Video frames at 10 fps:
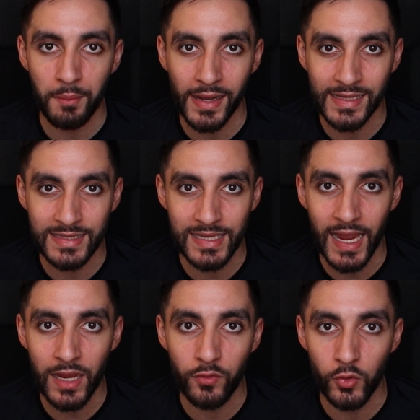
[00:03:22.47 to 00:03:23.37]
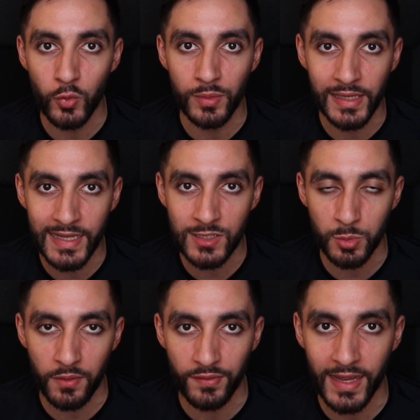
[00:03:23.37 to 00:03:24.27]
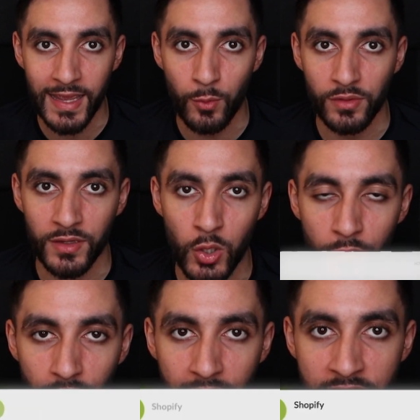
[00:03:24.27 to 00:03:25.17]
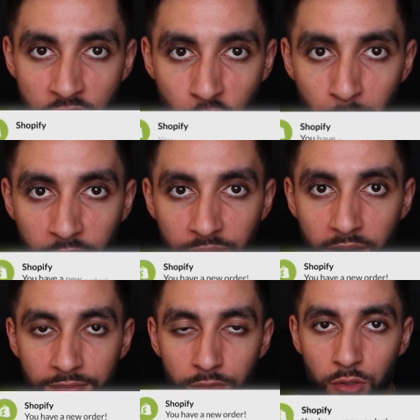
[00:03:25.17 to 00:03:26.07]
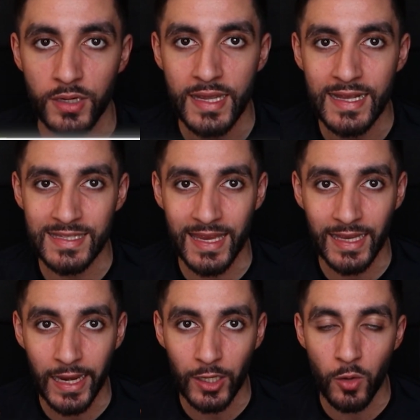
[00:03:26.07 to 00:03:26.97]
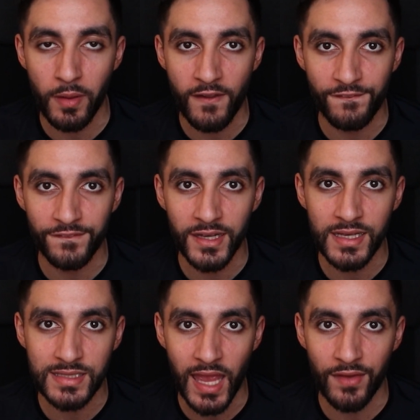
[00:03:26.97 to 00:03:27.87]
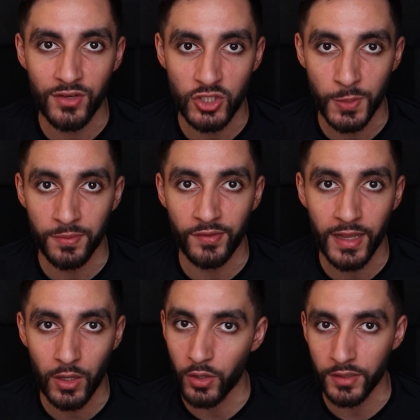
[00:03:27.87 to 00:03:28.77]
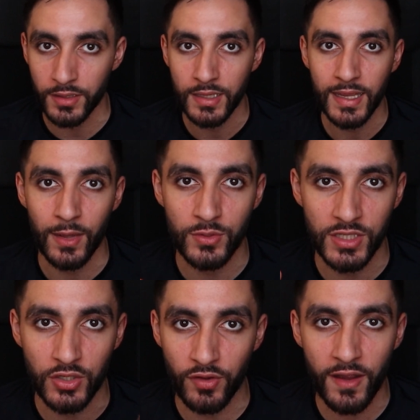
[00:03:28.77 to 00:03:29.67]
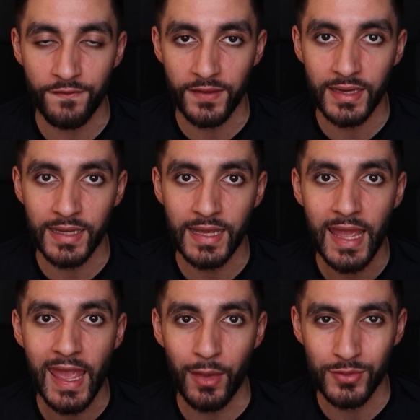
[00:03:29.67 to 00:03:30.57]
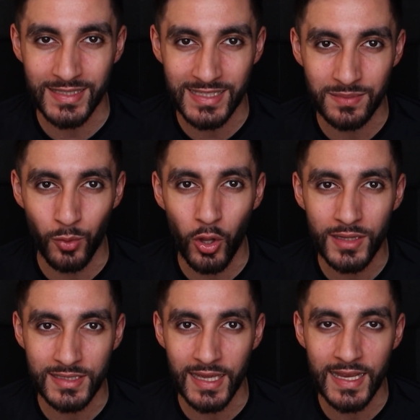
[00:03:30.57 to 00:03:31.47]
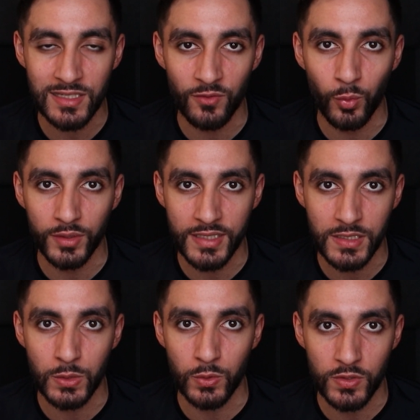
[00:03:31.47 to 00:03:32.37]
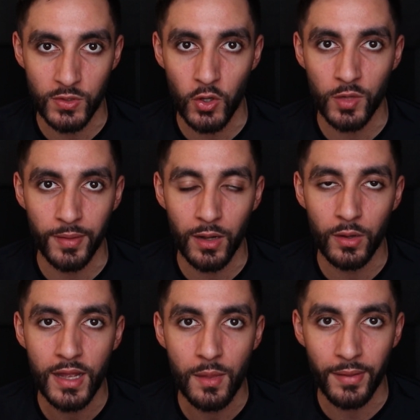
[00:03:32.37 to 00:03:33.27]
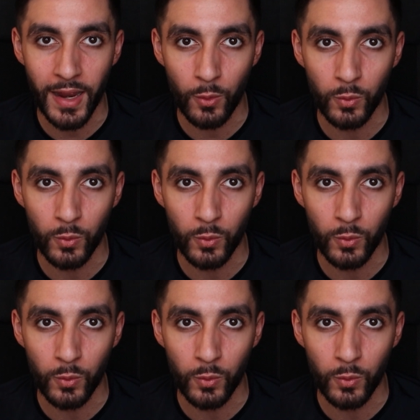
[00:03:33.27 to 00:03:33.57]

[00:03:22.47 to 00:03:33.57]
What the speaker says: and my entire room lit up with light with a notification coming from my phone saying I got my first ever Shopify order. It was a great feeling. It was a small taste of what these gurus talk about, but I